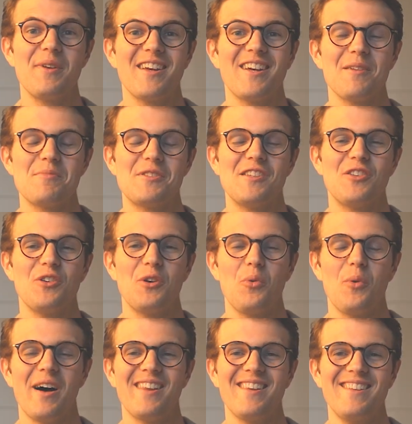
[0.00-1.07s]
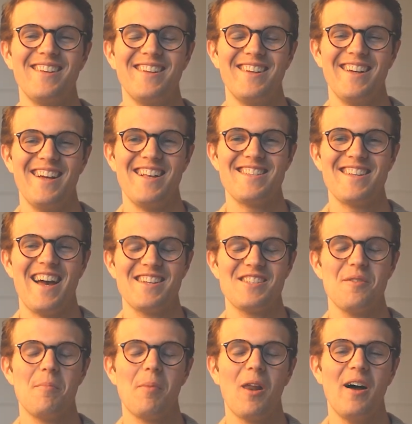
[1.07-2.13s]
when it comes to doing well in tax
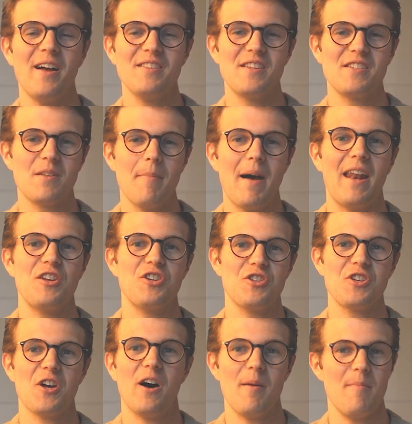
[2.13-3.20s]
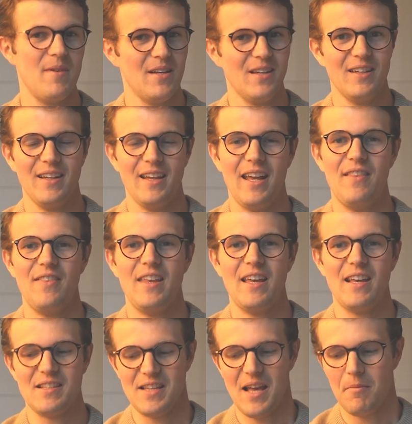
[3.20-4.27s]
compliance is to manage your time in the
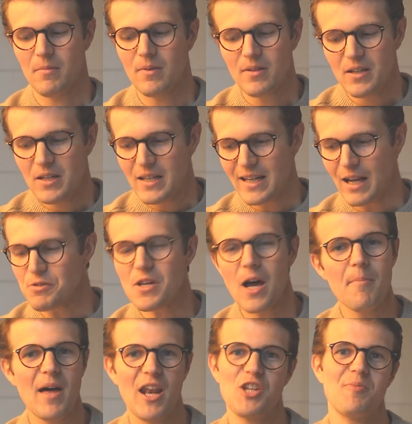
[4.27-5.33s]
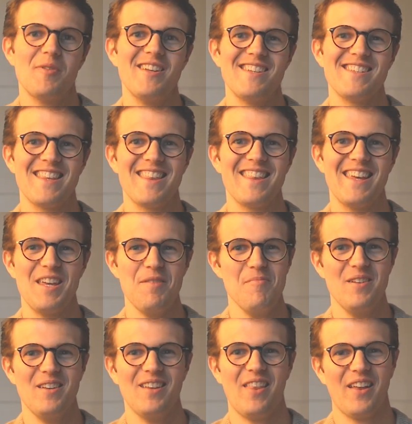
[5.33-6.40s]
exam. Now, time management is a
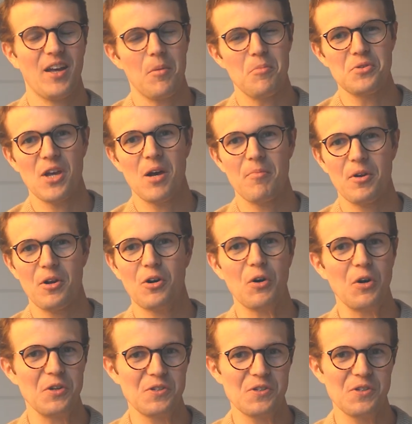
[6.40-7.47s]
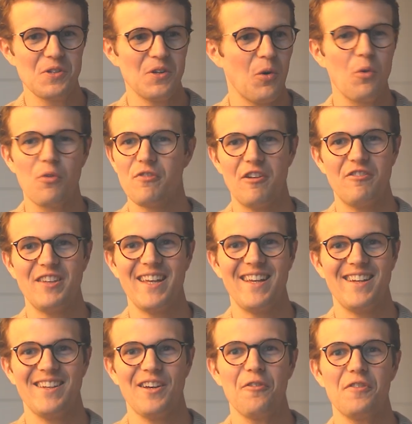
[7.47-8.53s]
theme that comes up across all
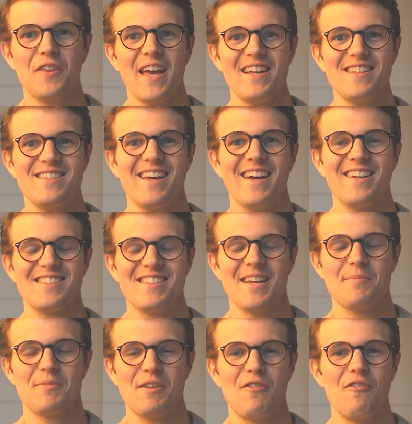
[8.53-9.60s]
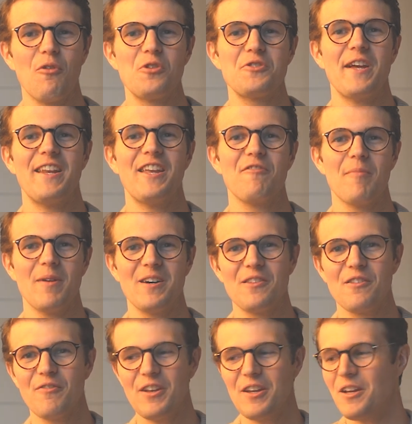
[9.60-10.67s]
15 of ACA exams. If you've watched any of my
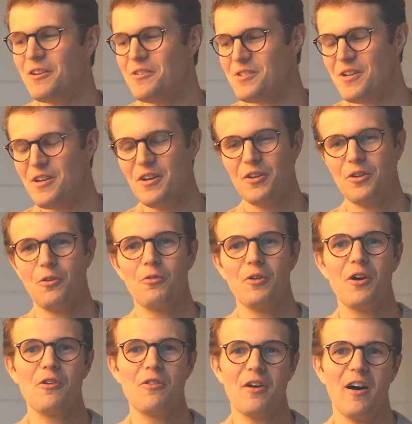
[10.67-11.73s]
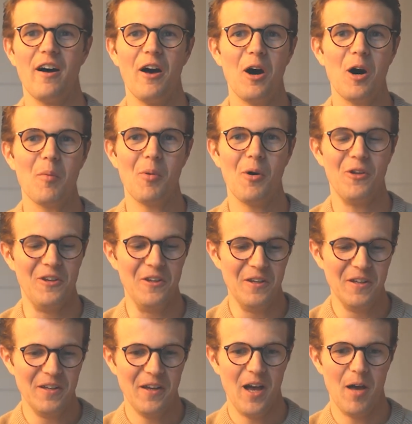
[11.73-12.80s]
other videos, you'll know that I harp on
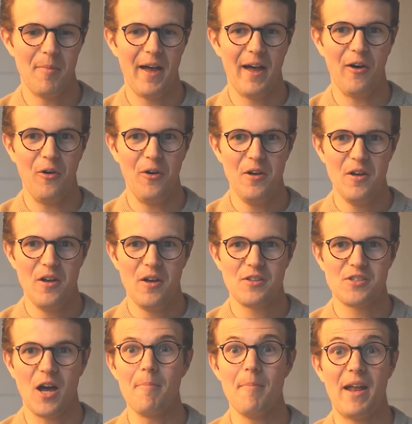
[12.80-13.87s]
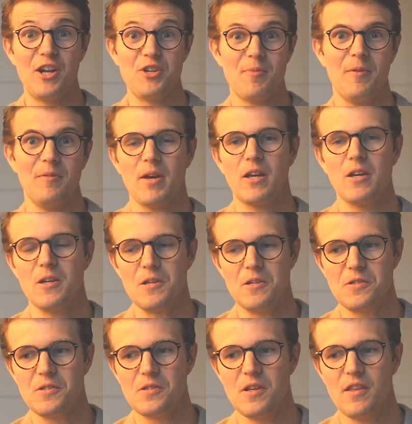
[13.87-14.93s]
about time management,
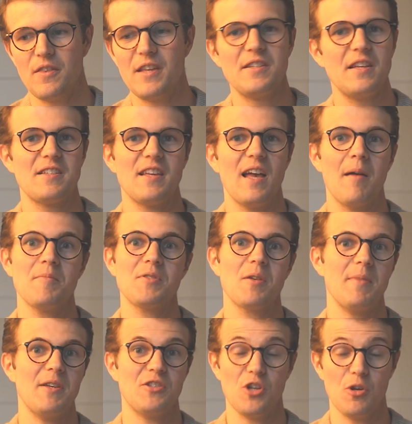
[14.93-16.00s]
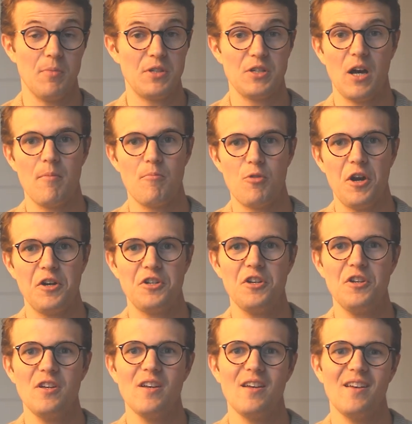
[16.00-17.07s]
because these exams can be super time pressured,